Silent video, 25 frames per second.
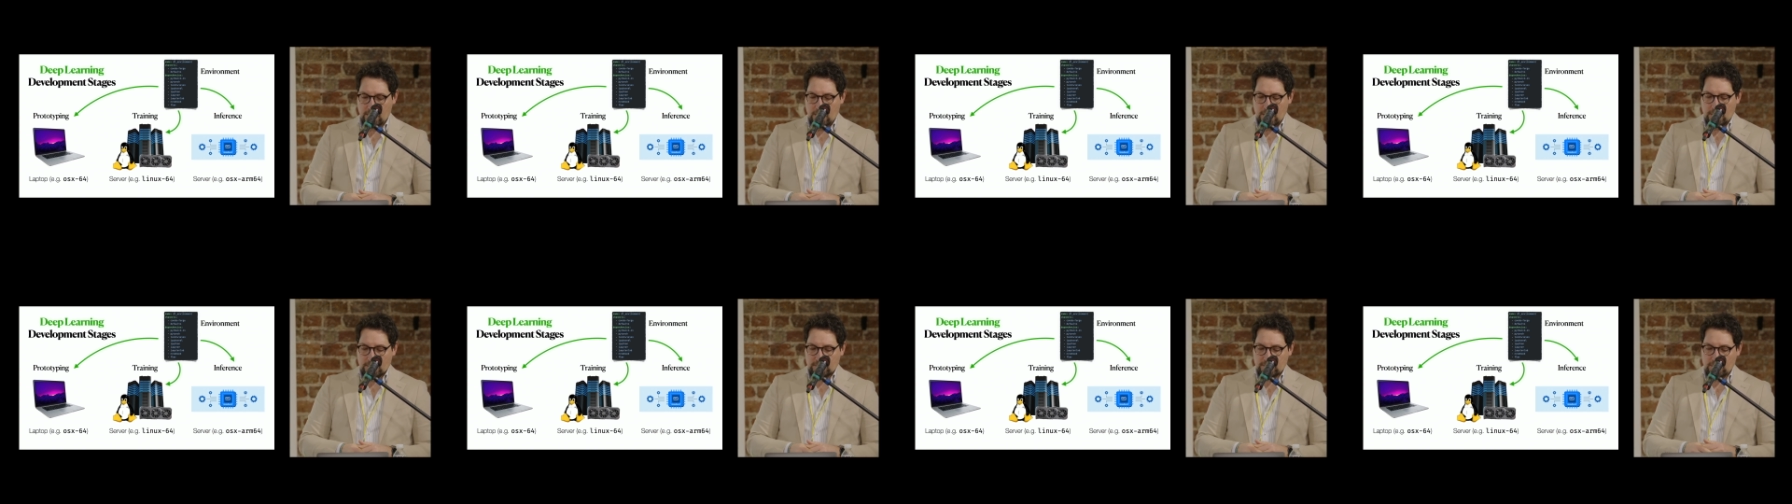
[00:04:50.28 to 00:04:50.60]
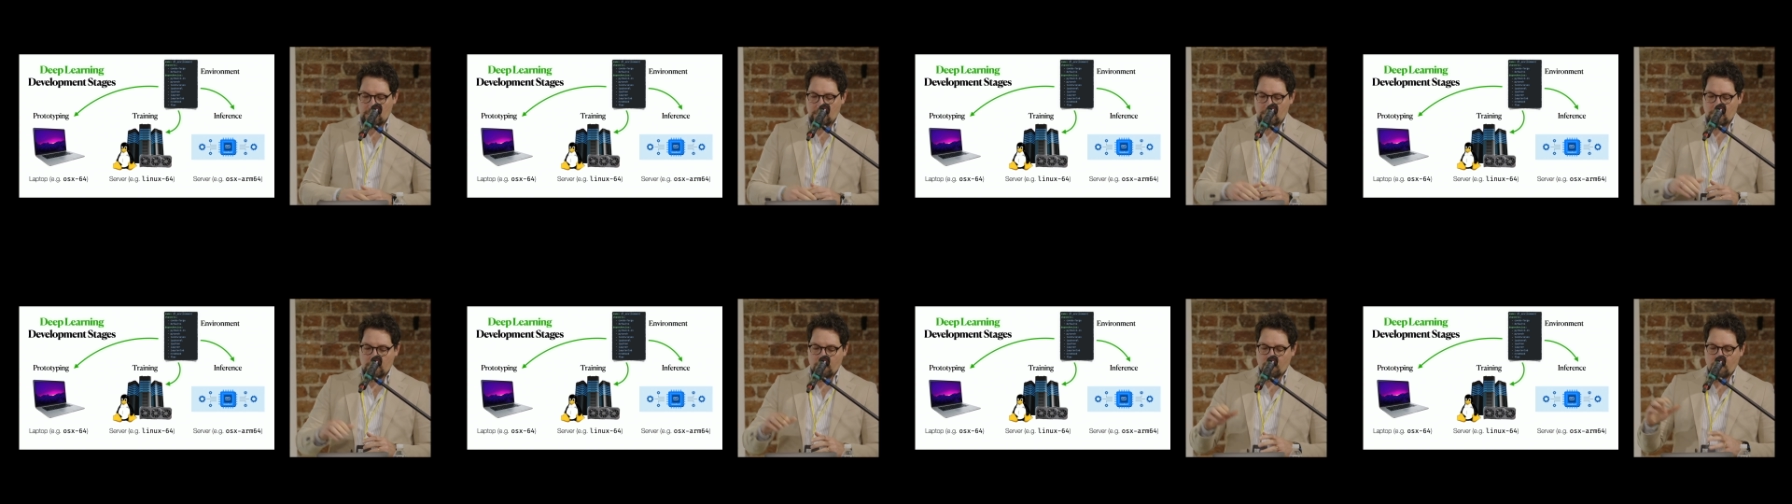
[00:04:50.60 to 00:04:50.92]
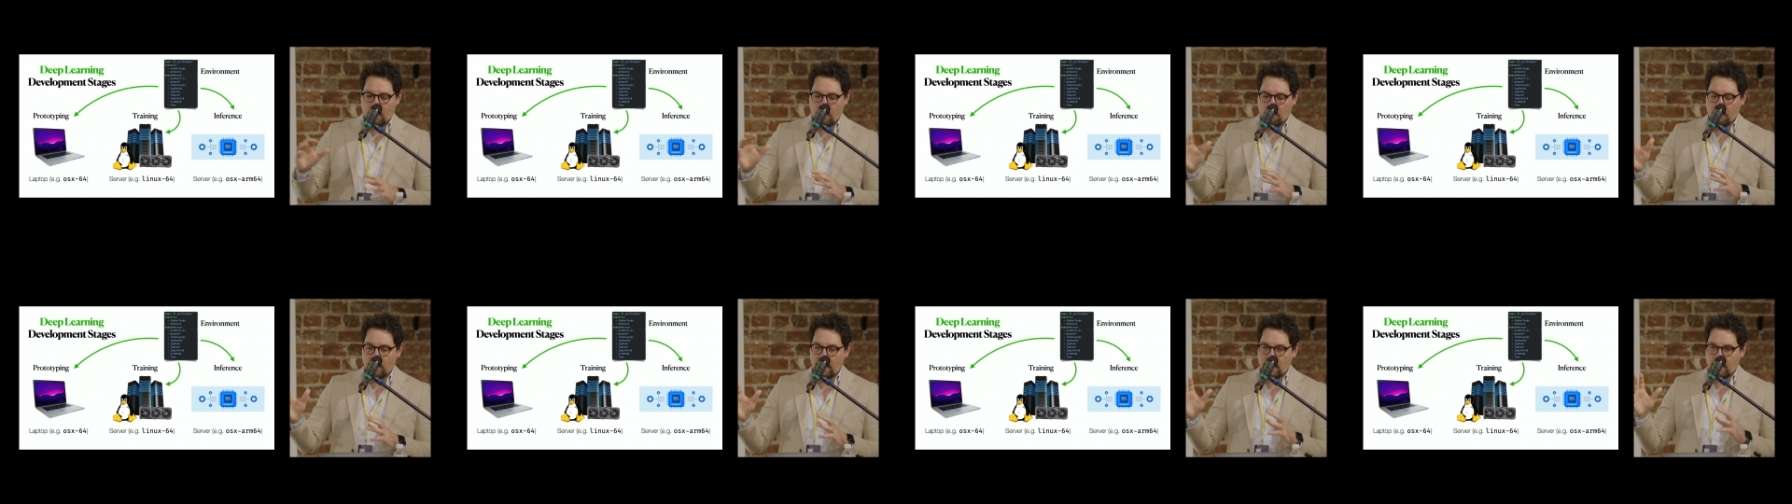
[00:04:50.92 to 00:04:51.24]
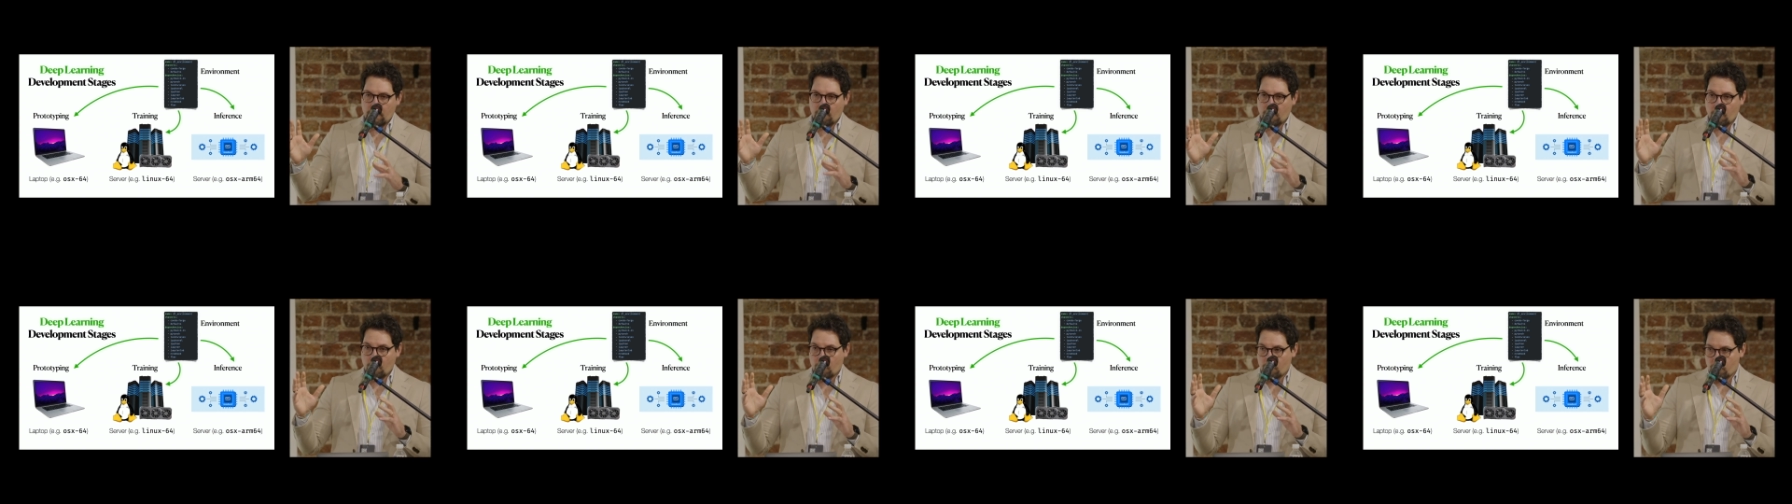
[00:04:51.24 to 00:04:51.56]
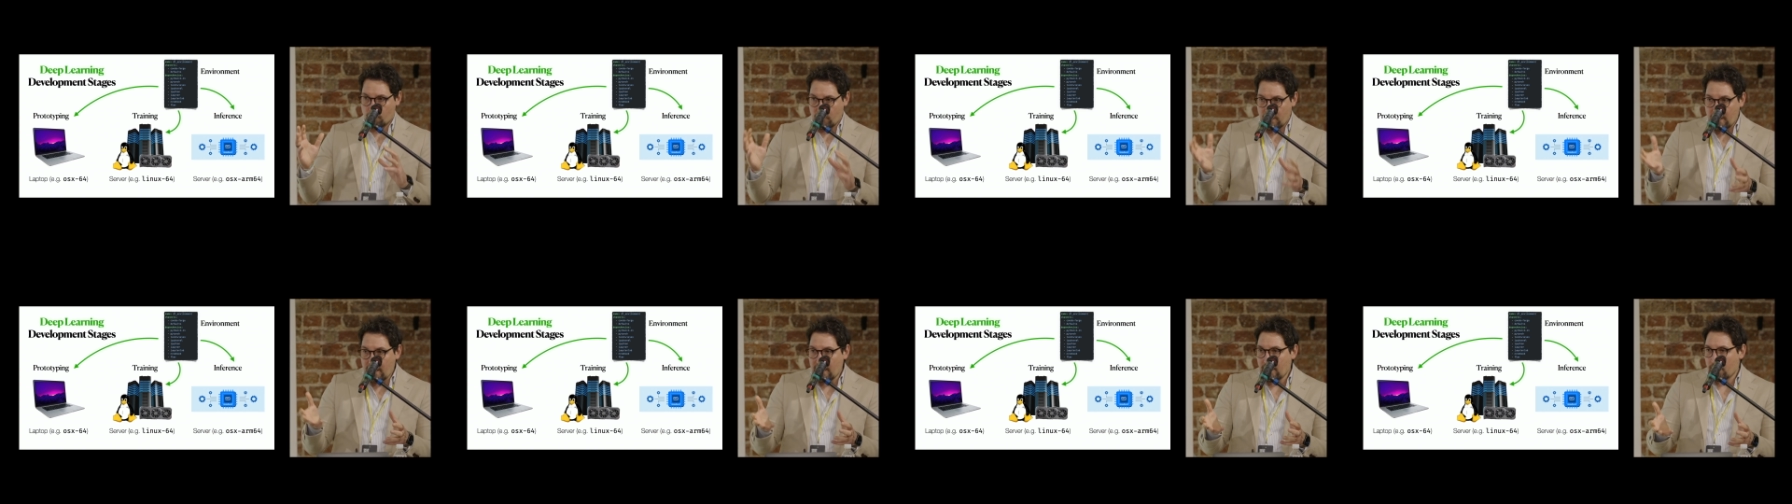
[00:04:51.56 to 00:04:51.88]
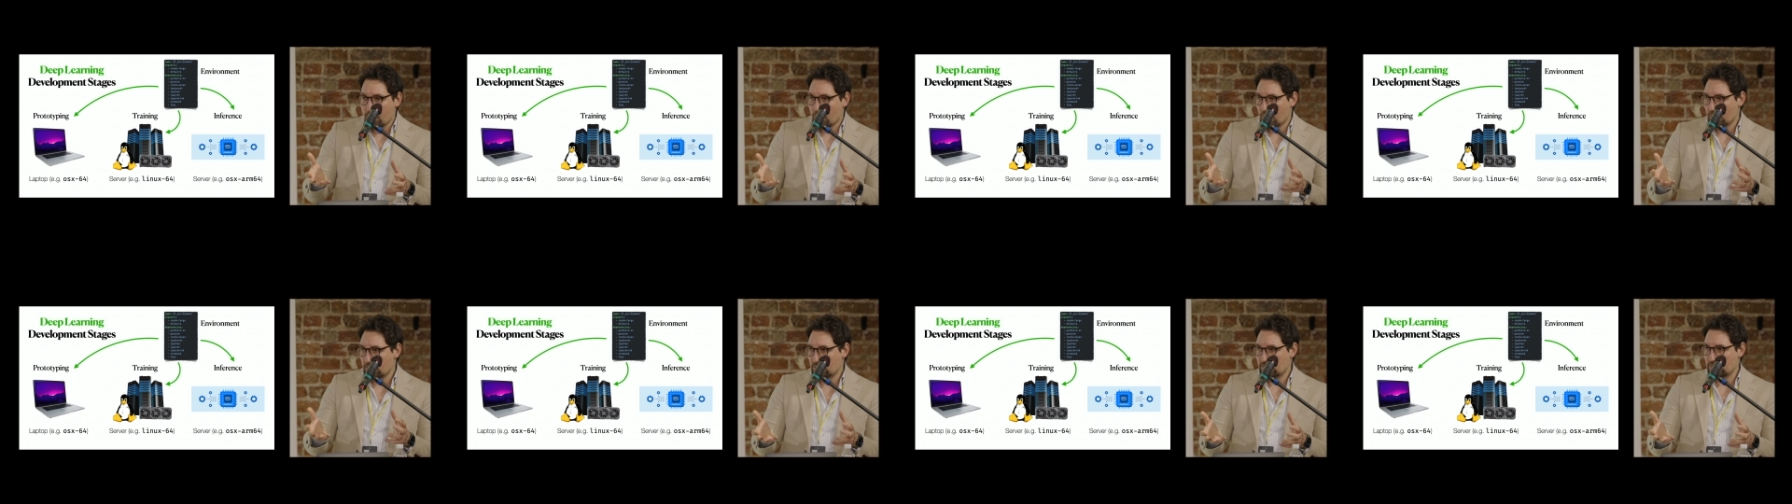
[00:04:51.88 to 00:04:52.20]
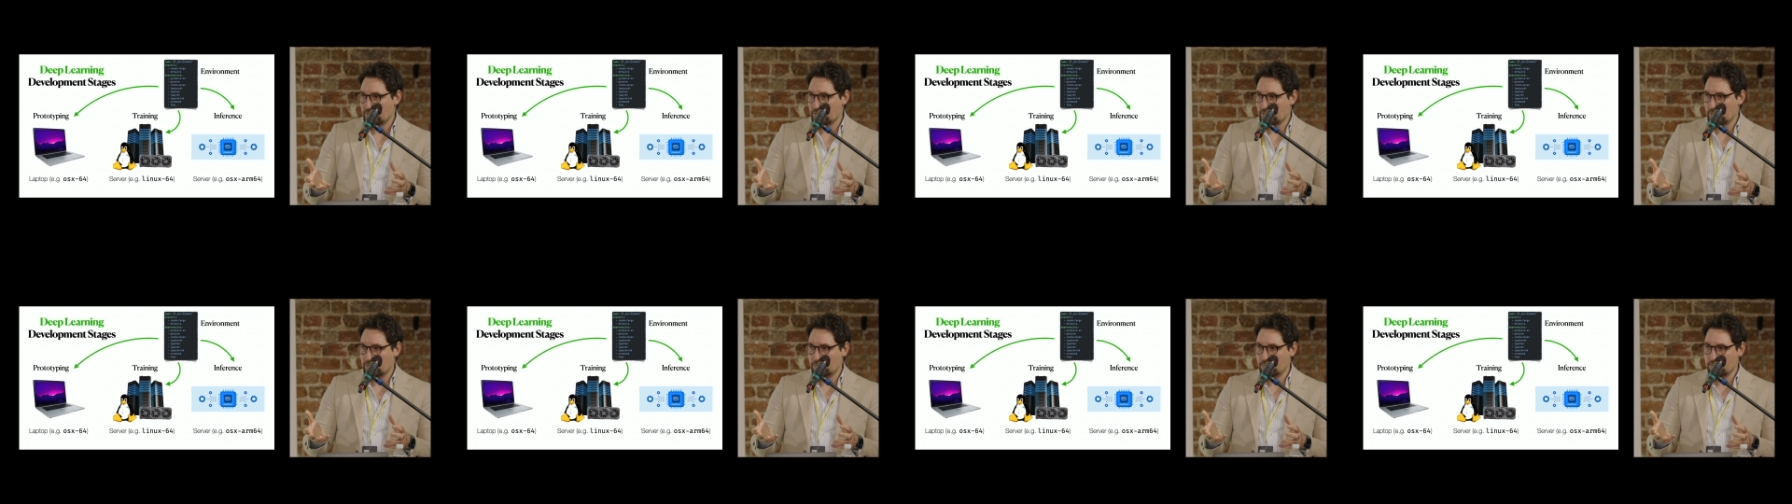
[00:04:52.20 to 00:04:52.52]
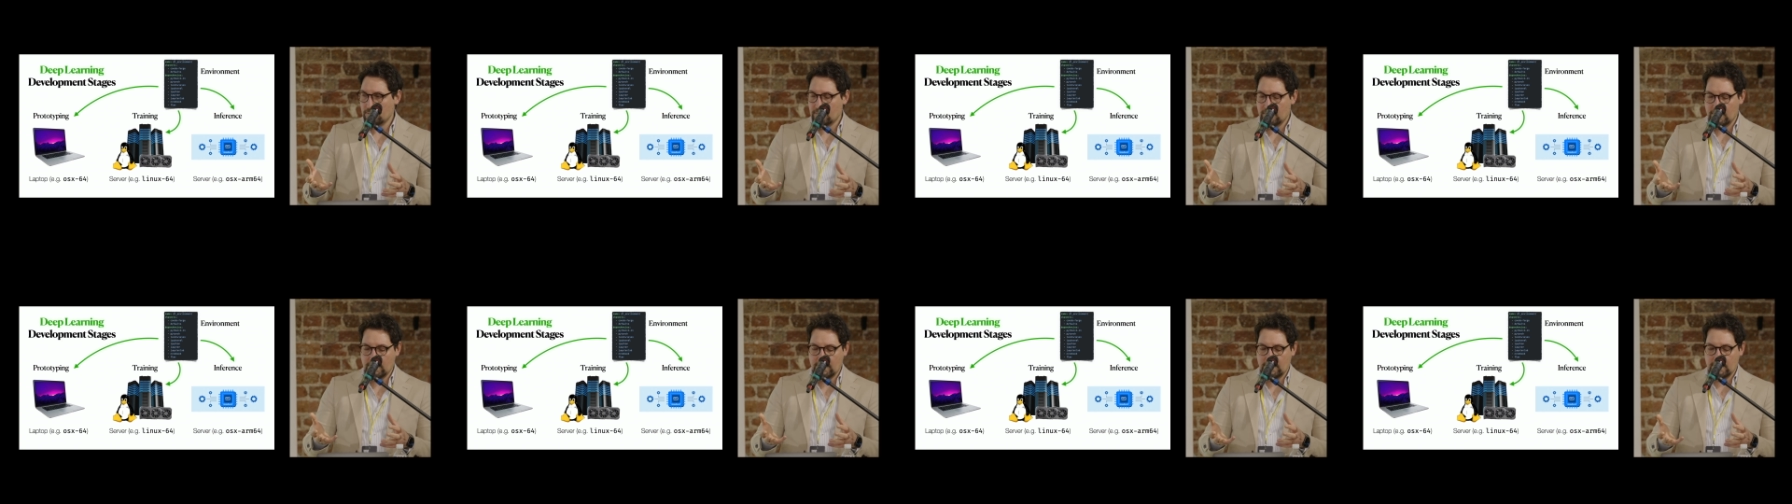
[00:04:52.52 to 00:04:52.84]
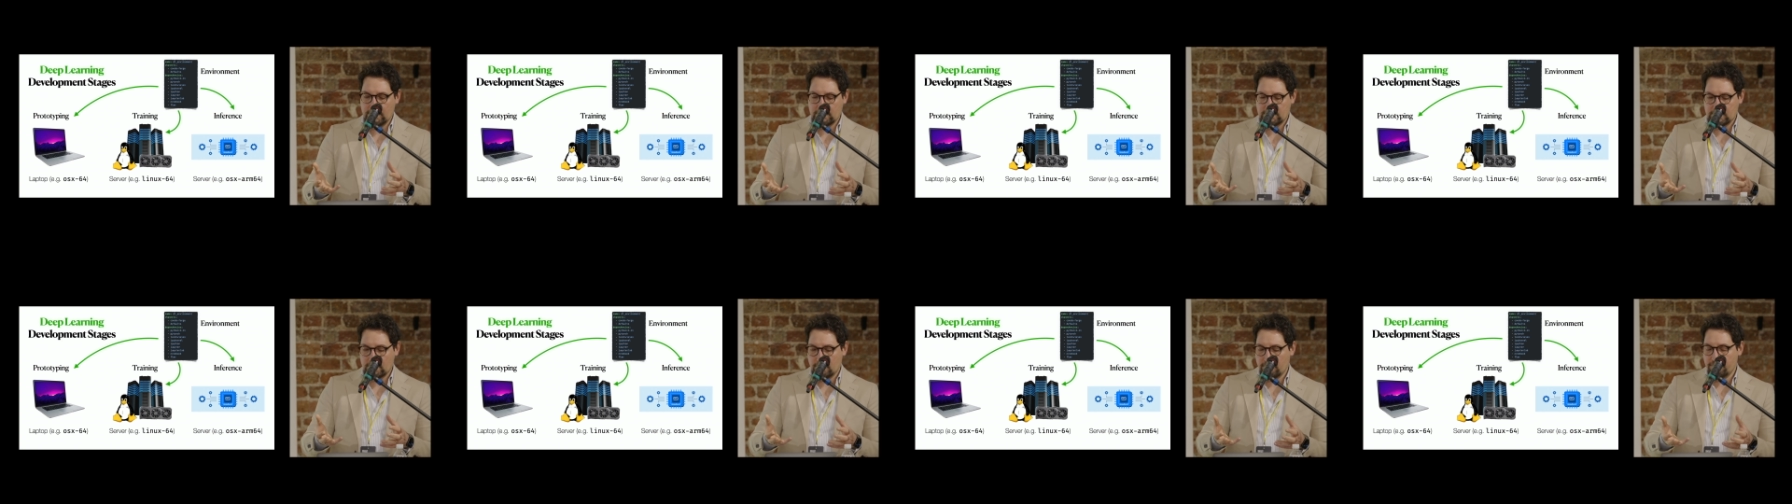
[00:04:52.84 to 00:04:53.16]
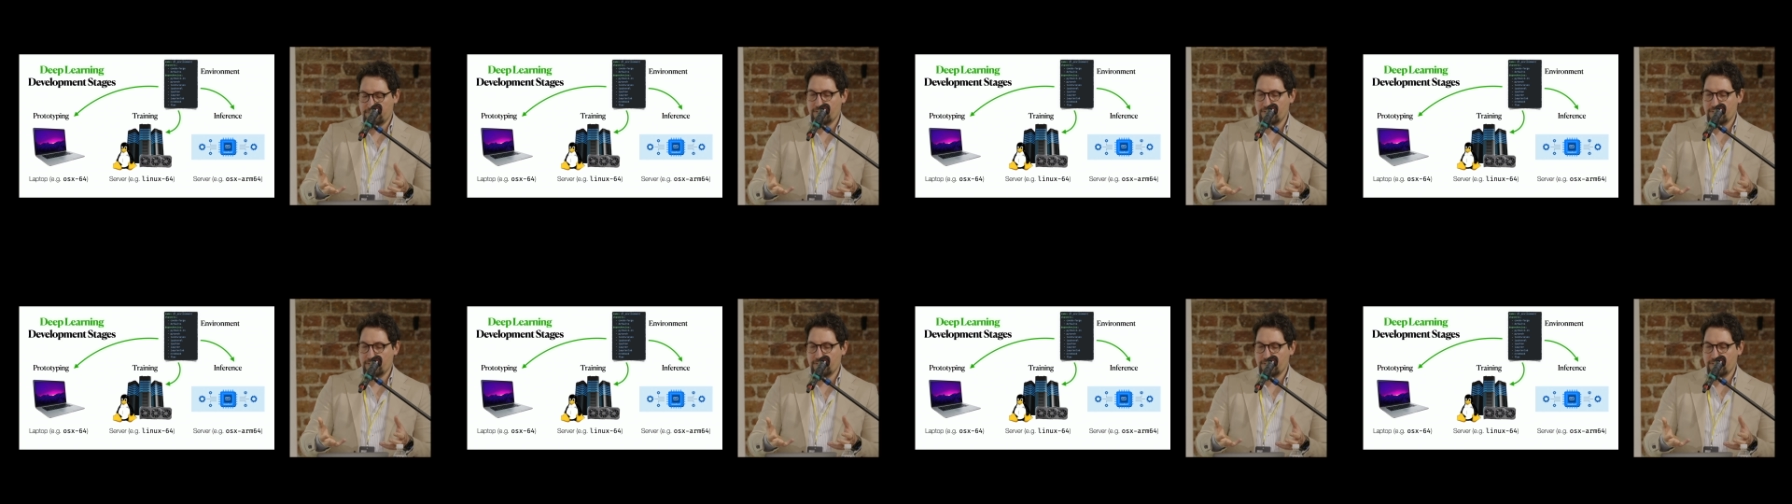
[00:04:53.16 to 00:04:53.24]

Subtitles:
So what we really want to do is,